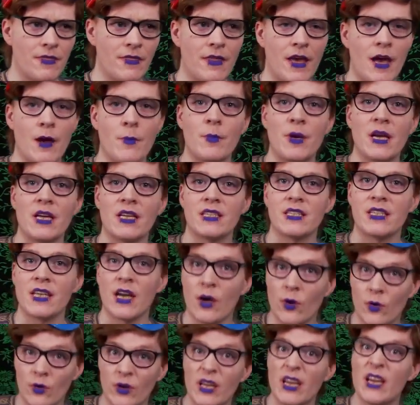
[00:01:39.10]
that may
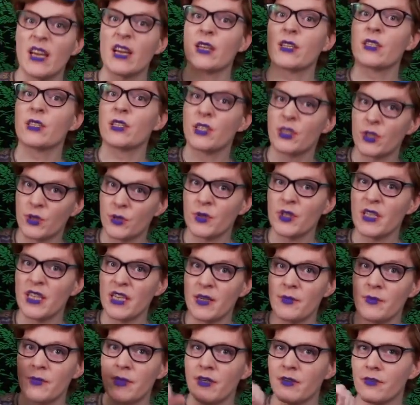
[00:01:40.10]
sound
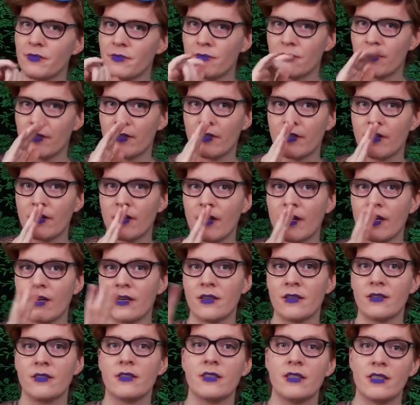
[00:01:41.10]
extreme, if
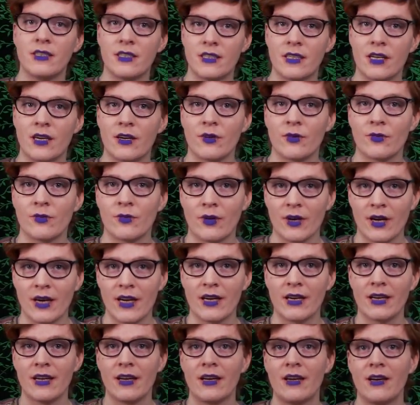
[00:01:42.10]
not
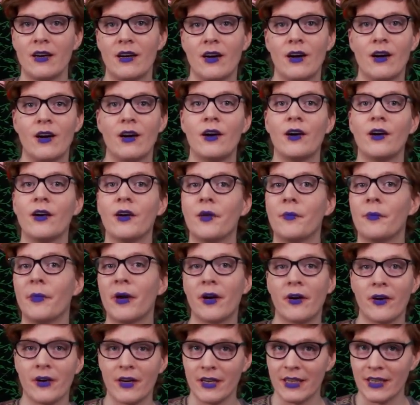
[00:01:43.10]
downright un
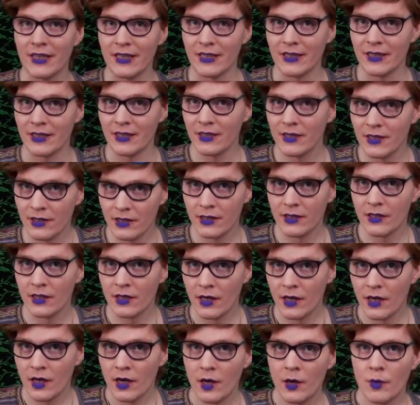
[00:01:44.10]
American,
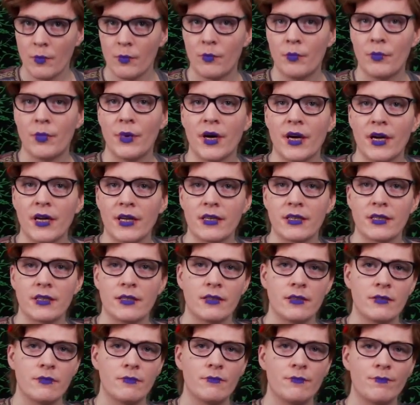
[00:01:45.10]
but
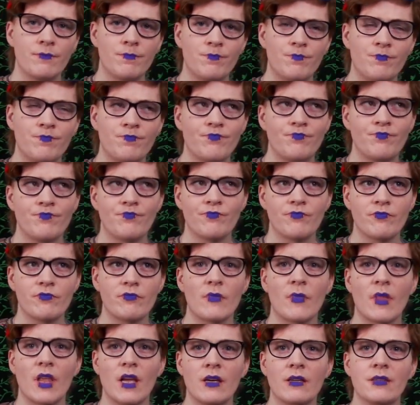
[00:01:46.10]

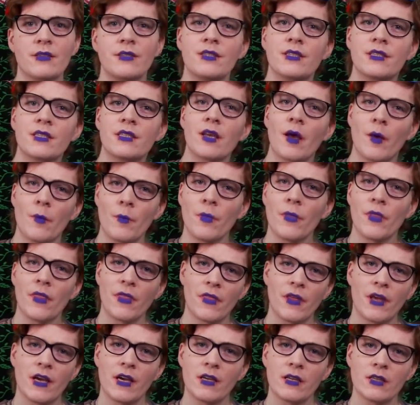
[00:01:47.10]
some
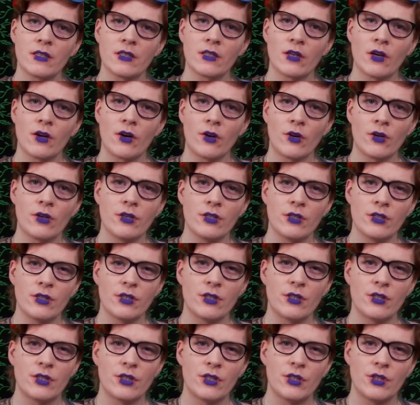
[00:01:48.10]
things aren't
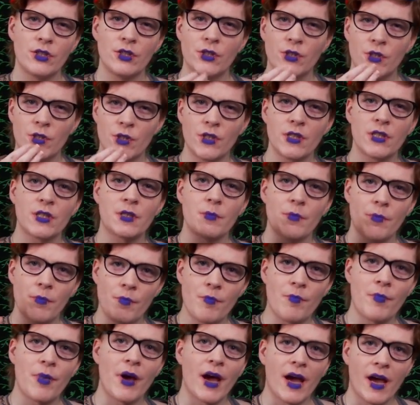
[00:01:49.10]
just
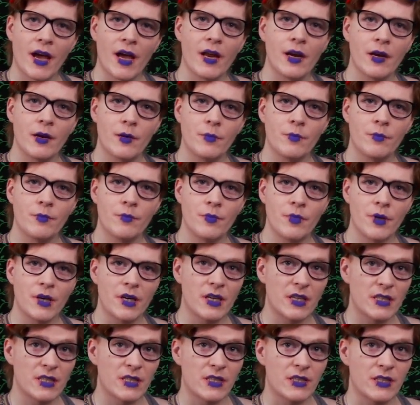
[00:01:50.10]
bad
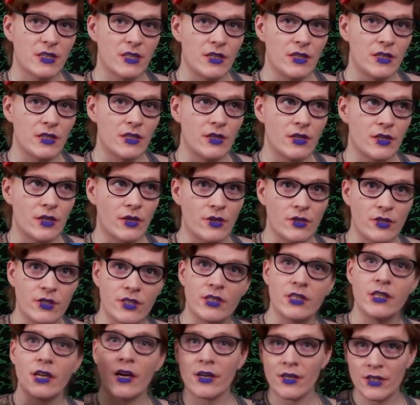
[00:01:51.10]
because they're
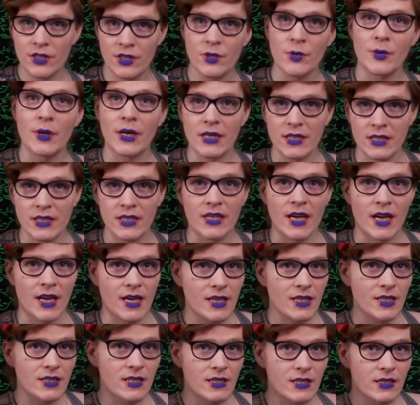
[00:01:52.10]
done to
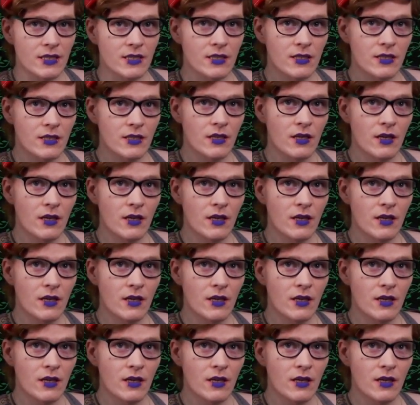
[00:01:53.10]
excess.